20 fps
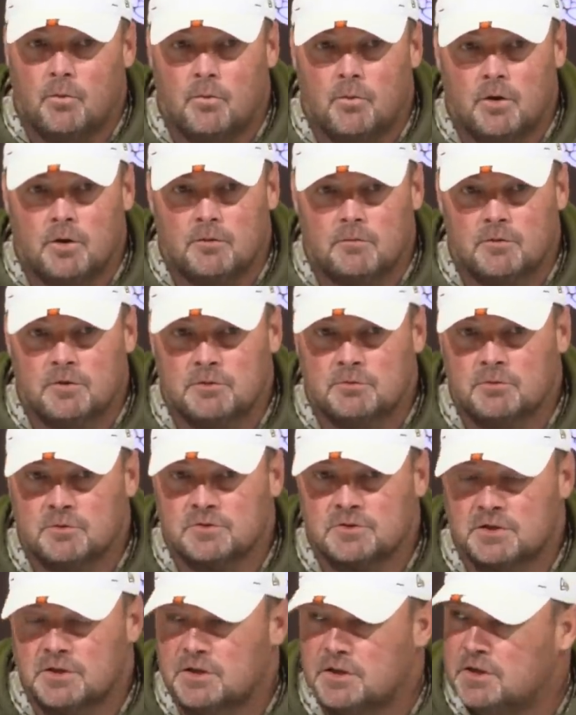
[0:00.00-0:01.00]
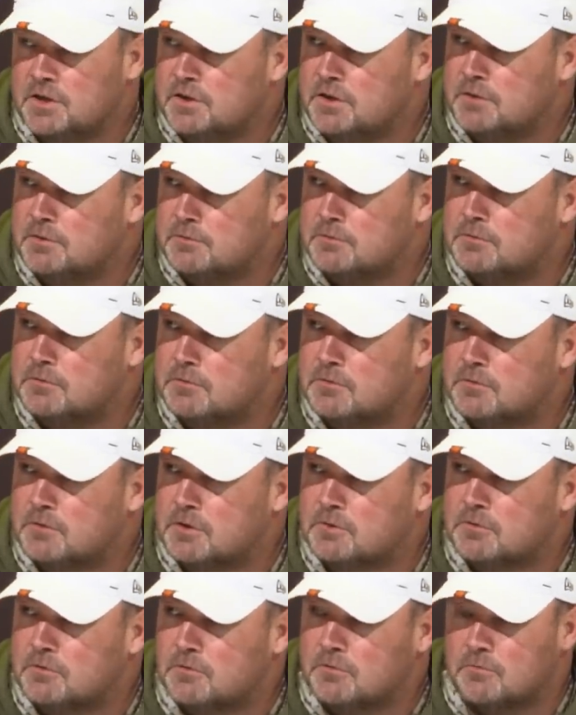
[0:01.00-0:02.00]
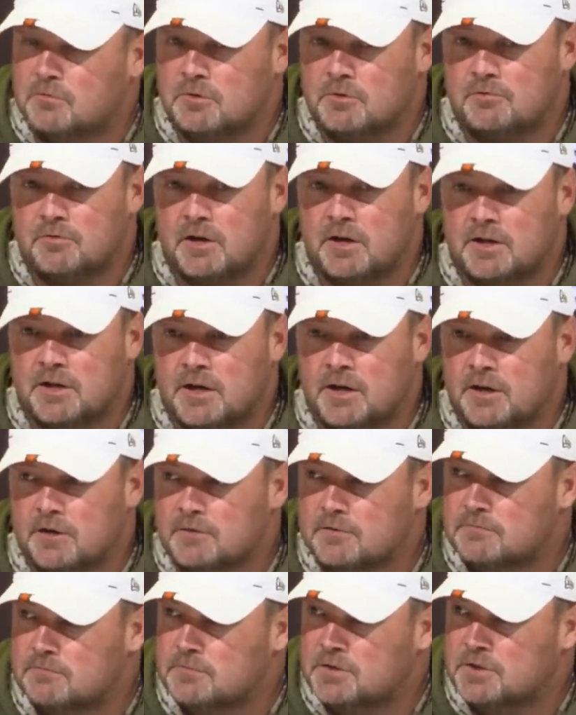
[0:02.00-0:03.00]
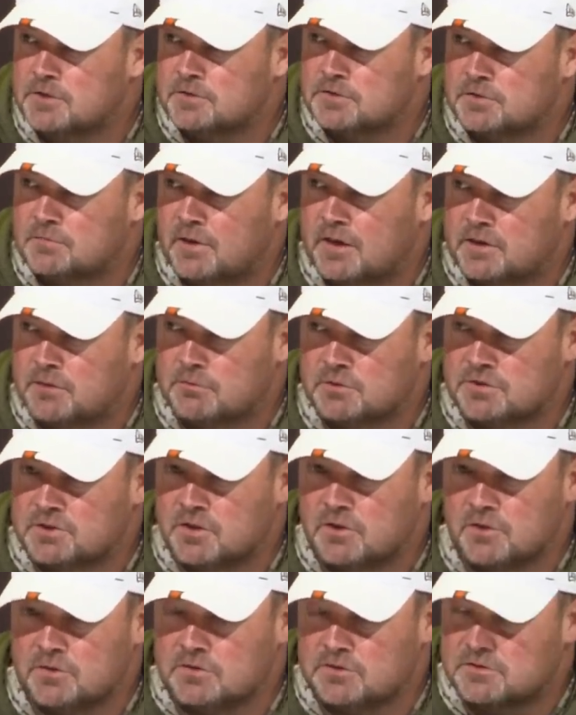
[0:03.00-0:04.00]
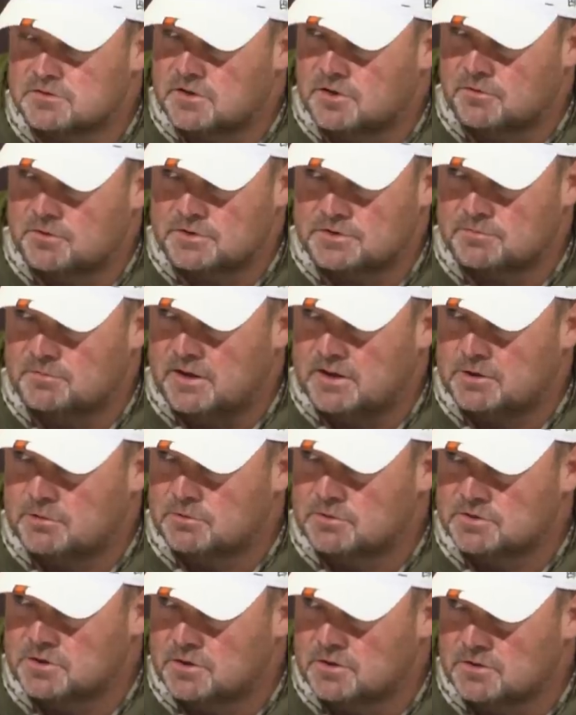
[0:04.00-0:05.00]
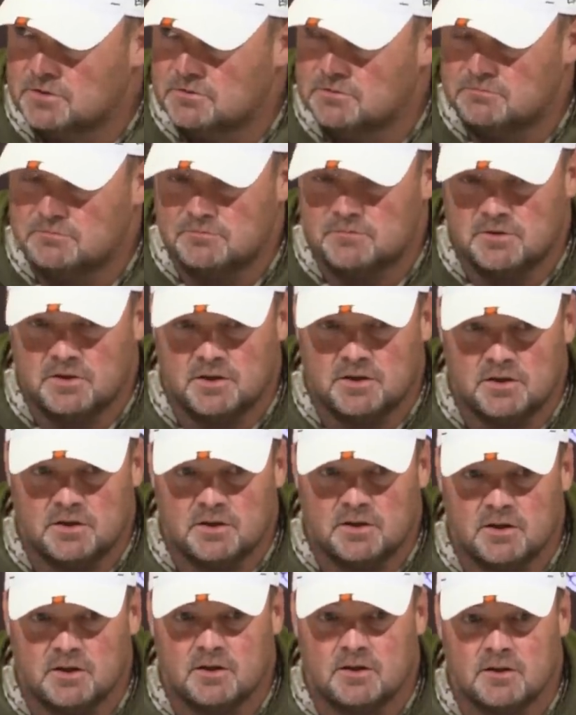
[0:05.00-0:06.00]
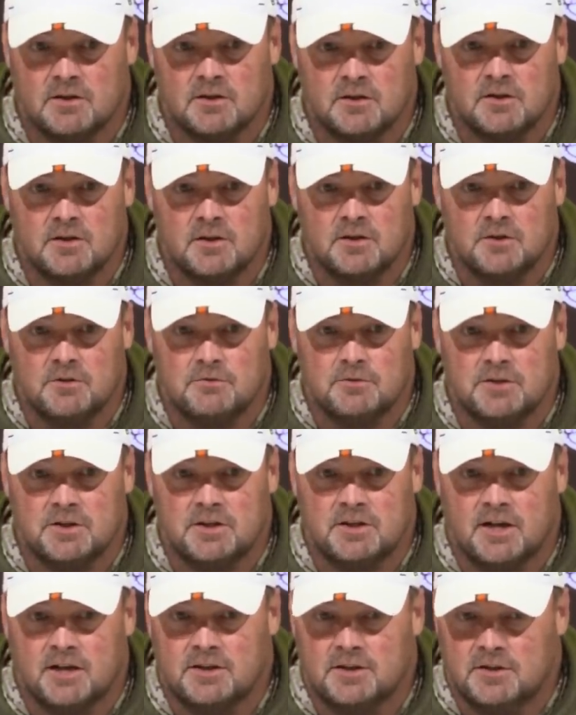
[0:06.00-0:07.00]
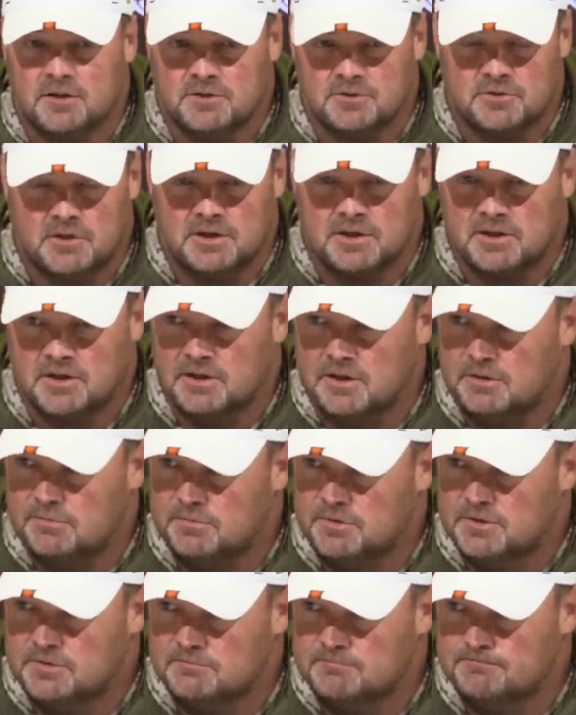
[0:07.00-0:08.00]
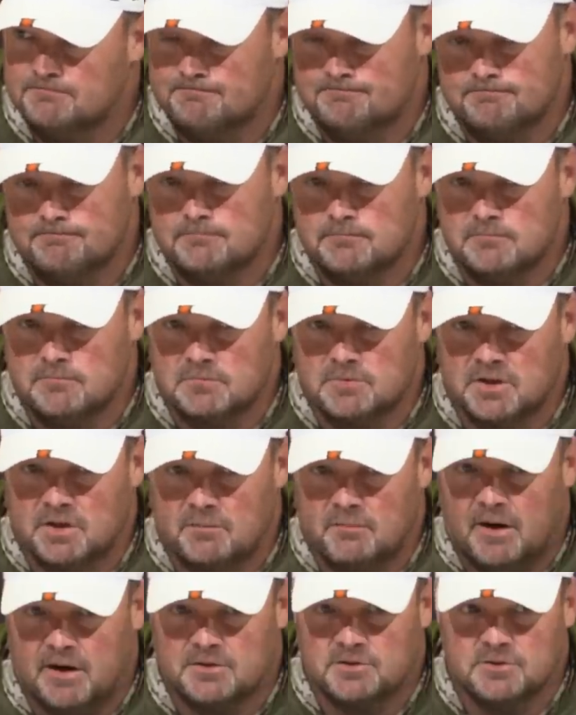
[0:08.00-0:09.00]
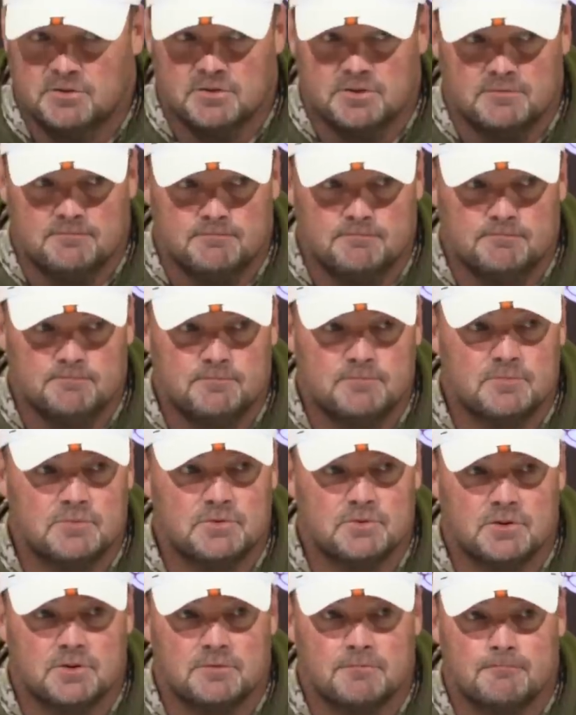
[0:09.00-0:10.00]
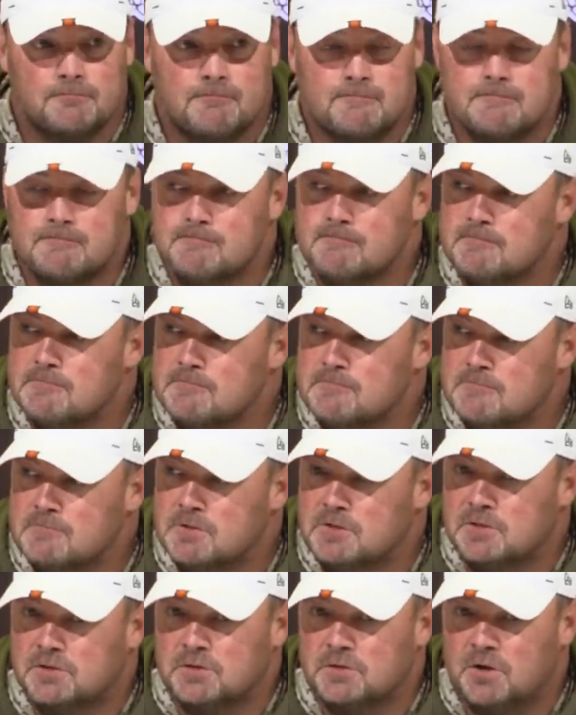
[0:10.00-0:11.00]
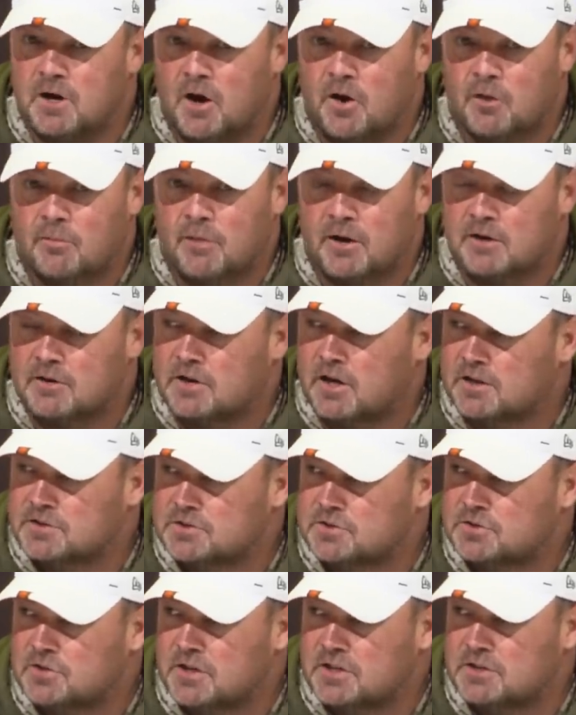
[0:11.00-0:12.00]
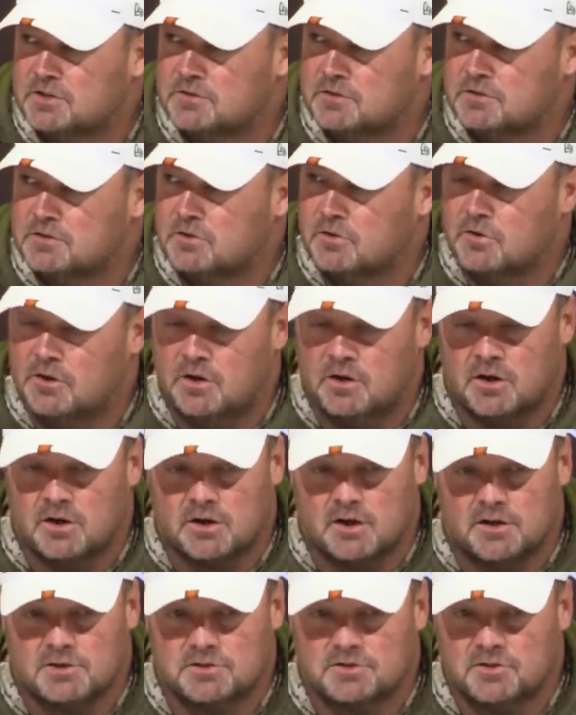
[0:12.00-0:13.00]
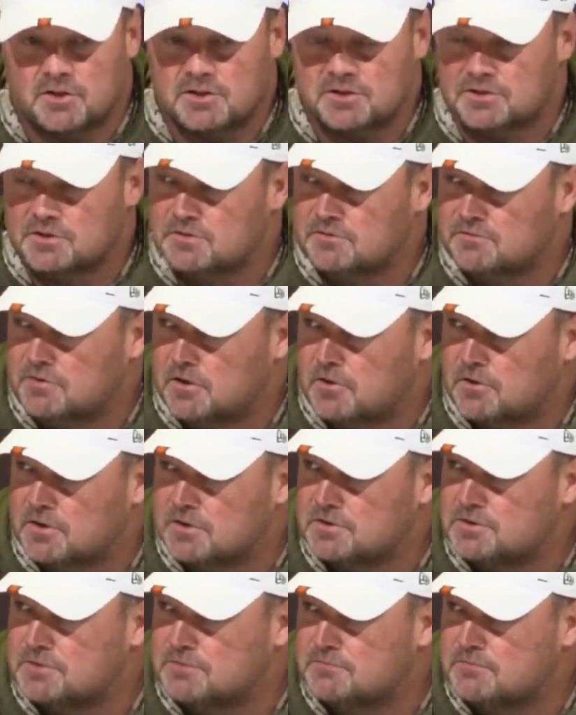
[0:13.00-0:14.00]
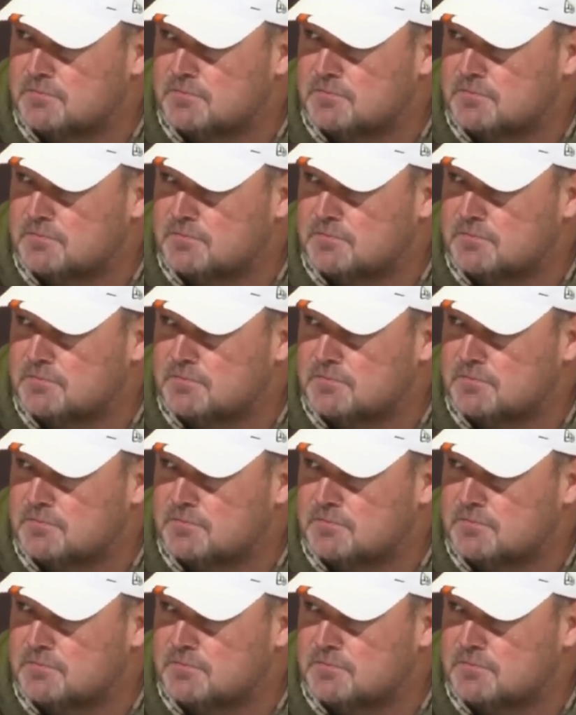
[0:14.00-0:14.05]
Well, we will see. We'll find out. You know, it's about the result. It's always about the result. And we did that during training camp and get back to it. So it's all about concentration and focus.